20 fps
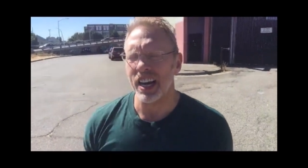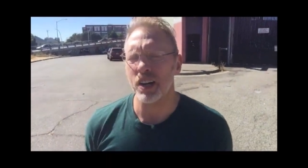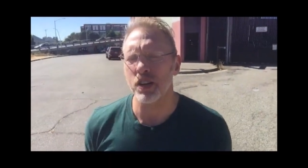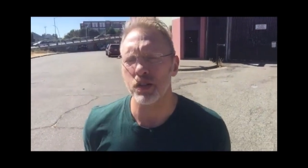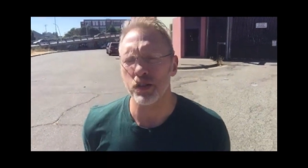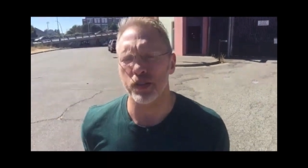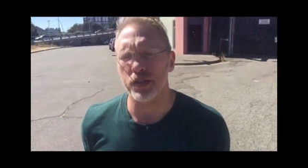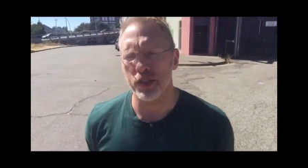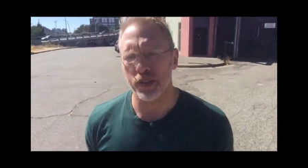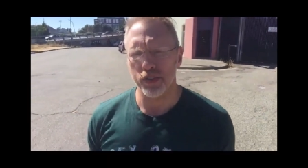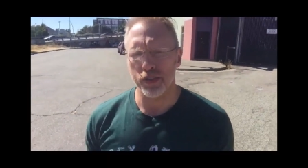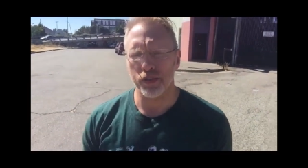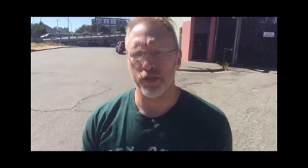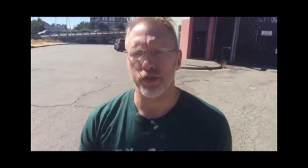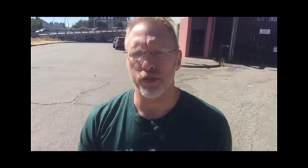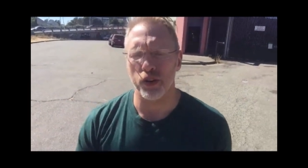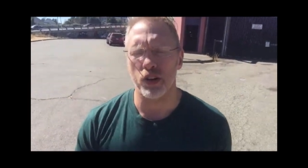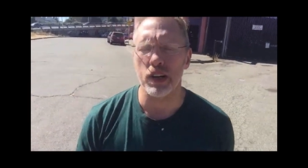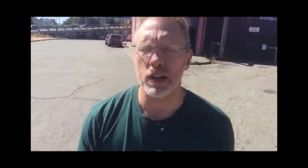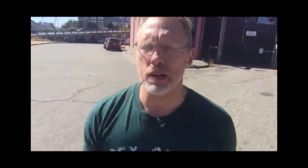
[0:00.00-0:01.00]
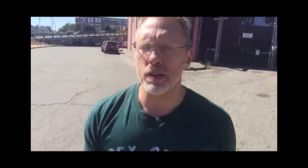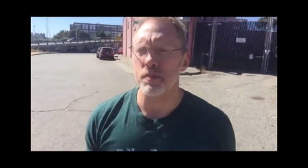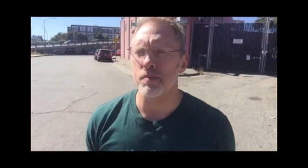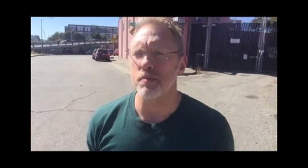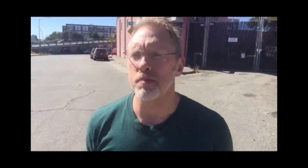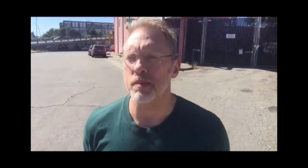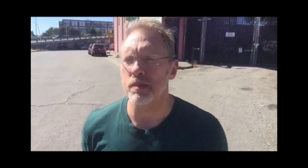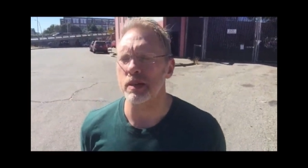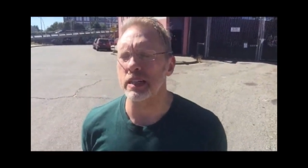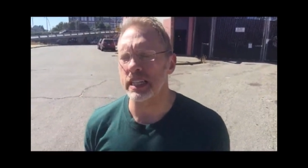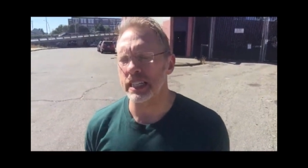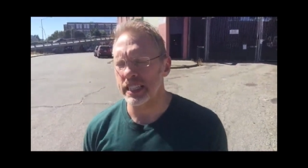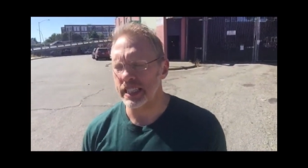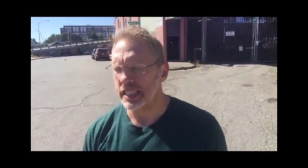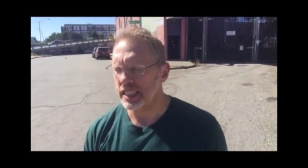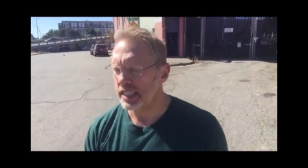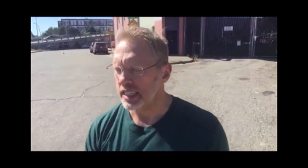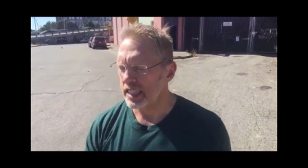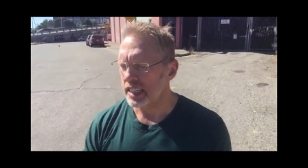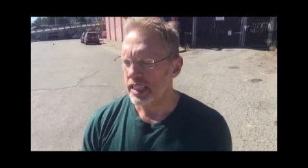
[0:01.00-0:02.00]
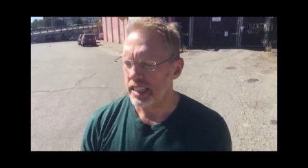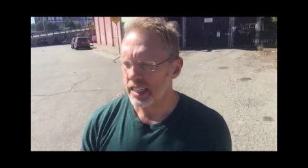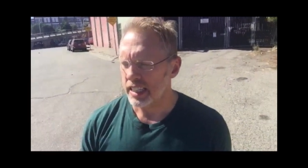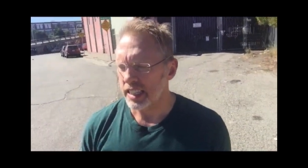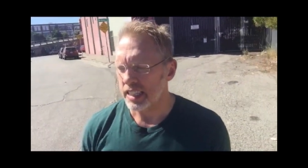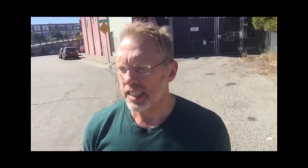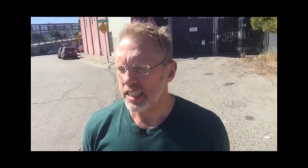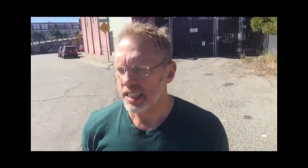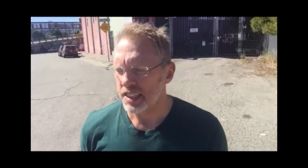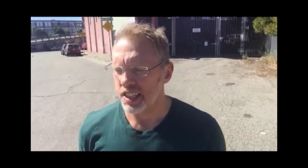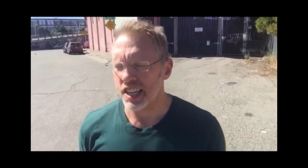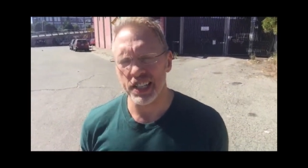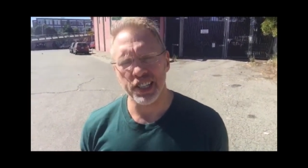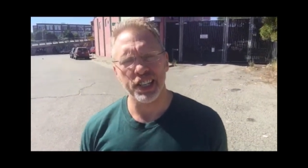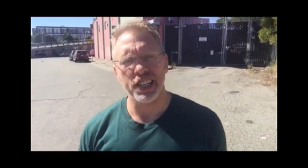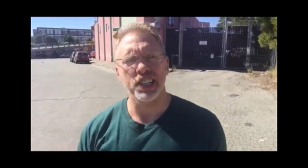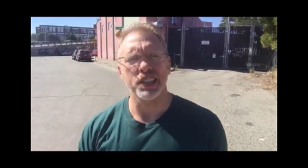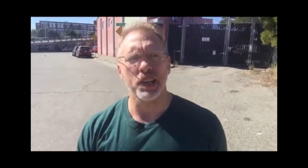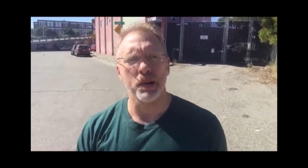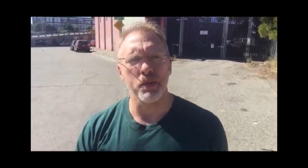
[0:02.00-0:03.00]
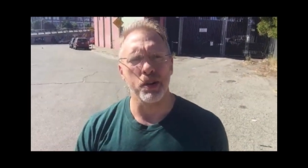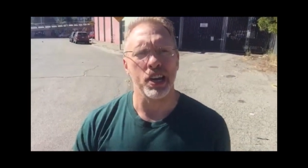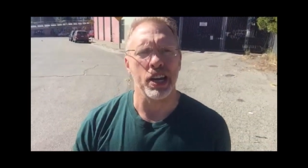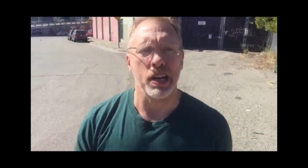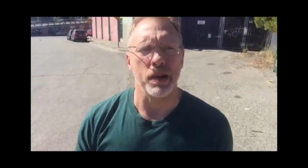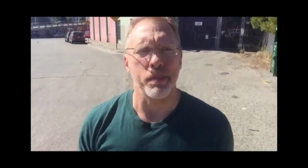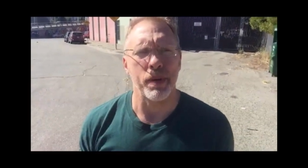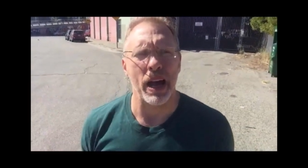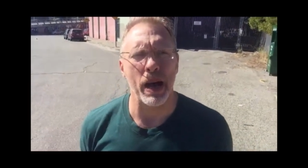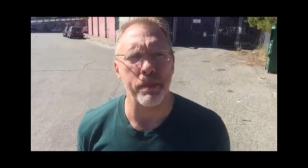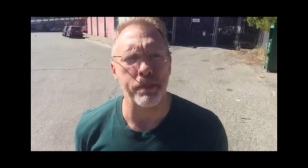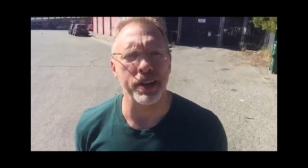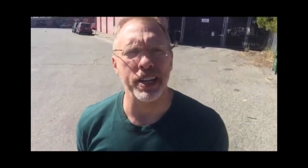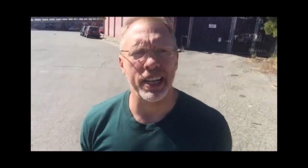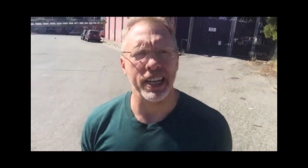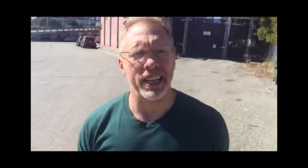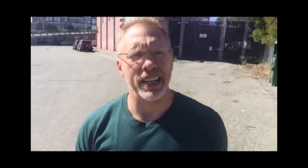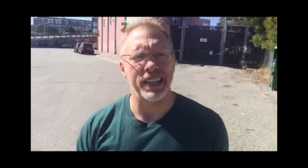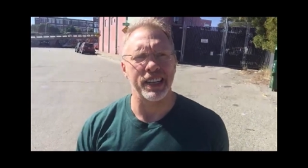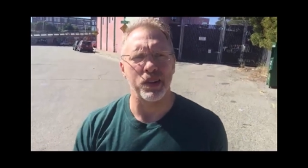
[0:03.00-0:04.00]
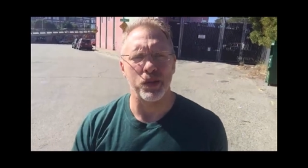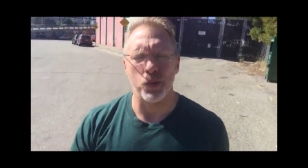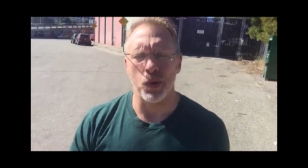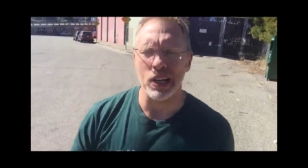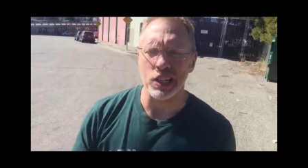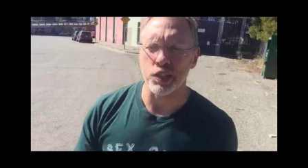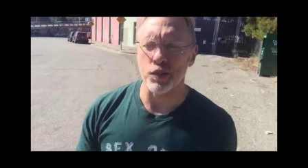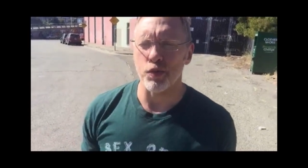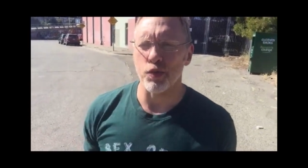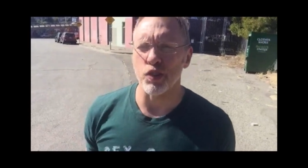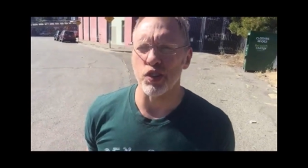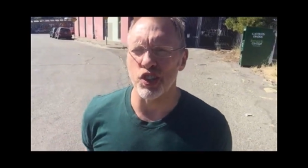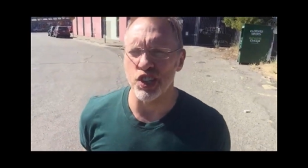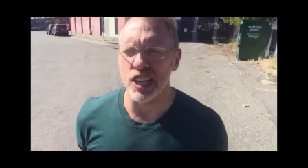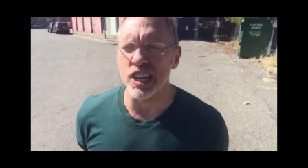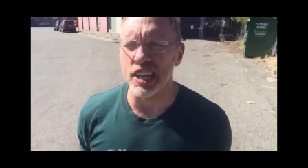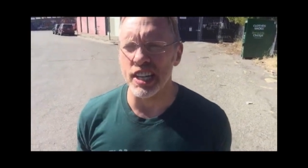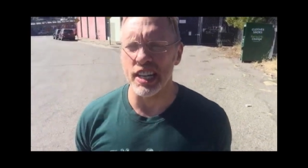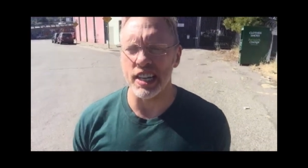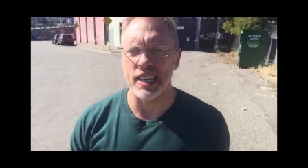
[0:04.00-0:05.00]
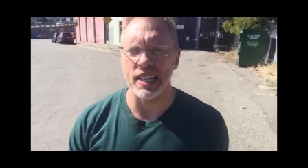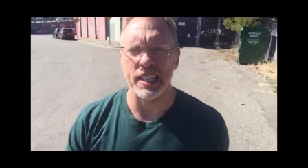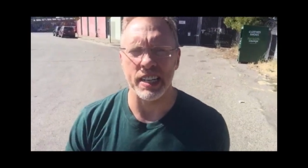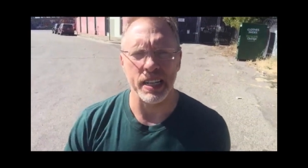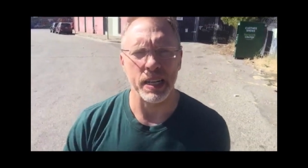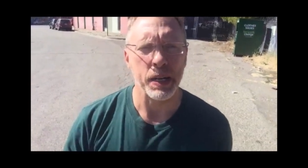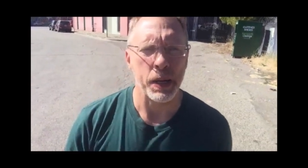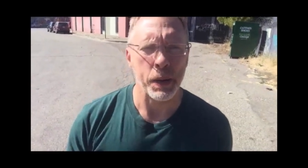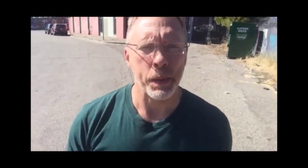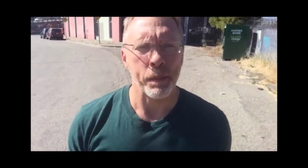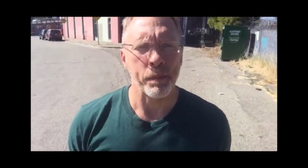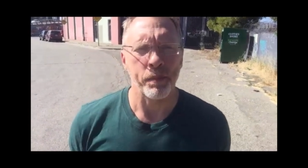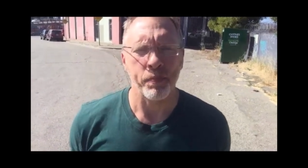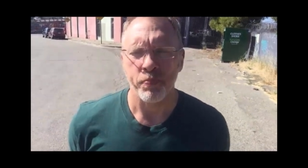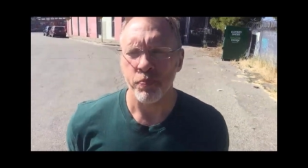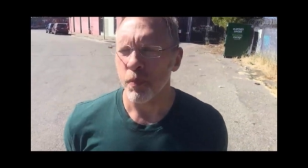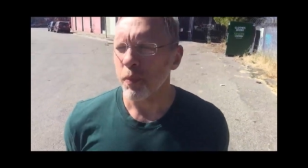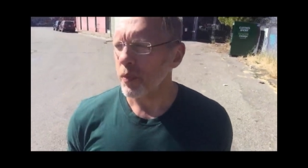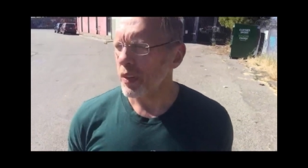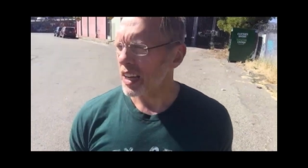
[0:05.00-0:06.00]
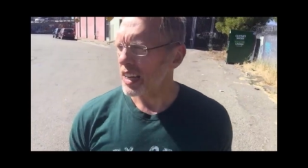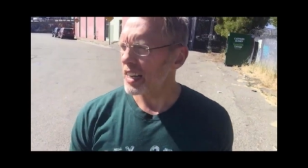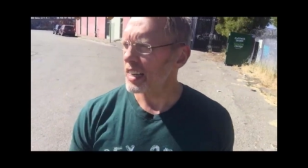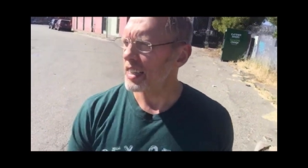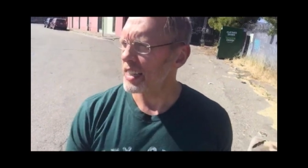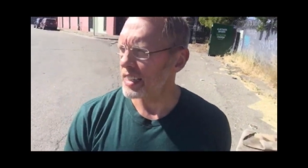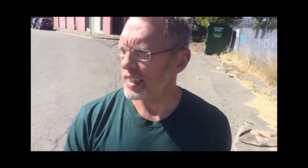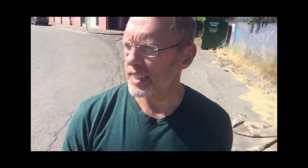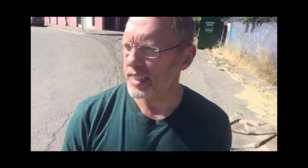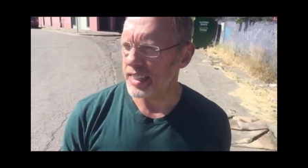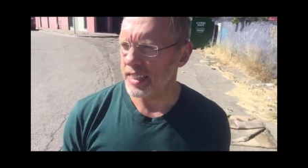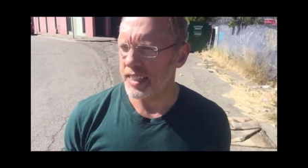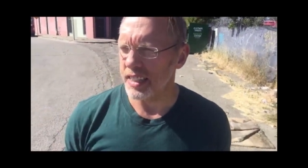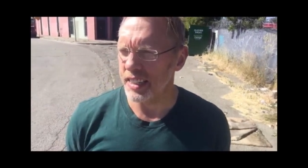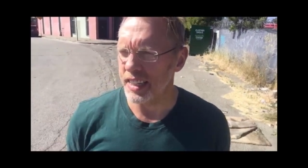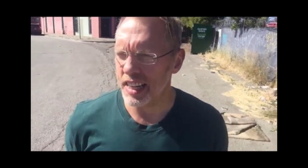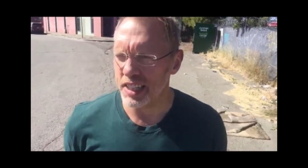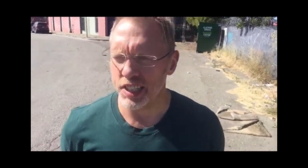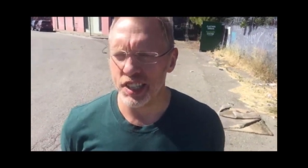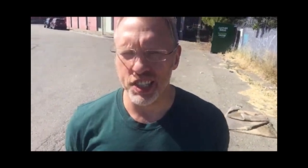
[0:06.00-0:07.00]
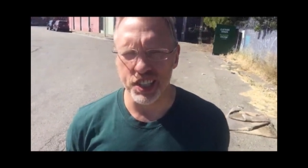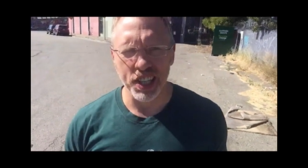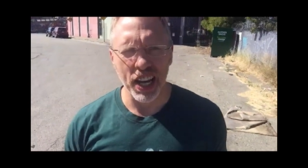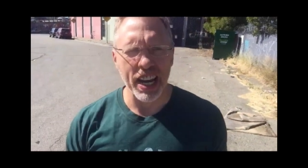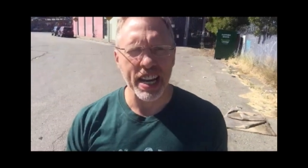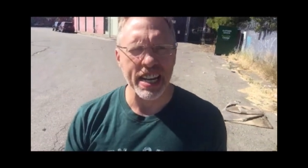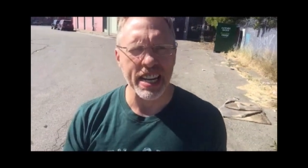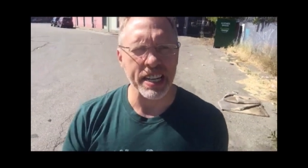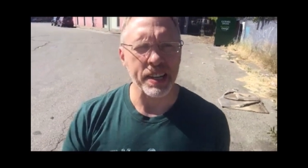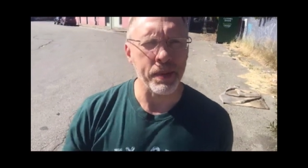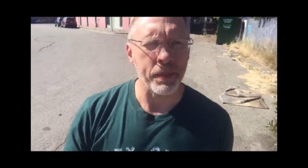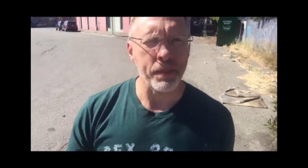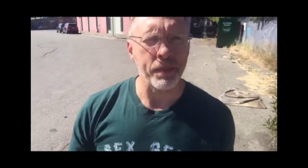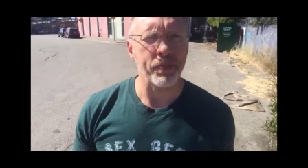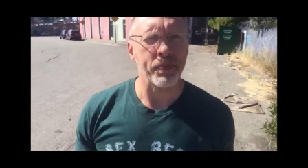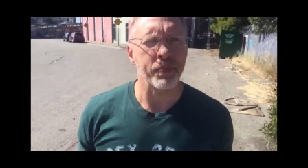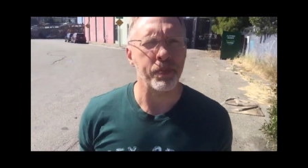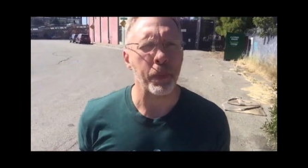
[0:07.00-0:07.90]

out from Sex Geek Summer Camp happening in West Virginia. Uh, and that's exciting.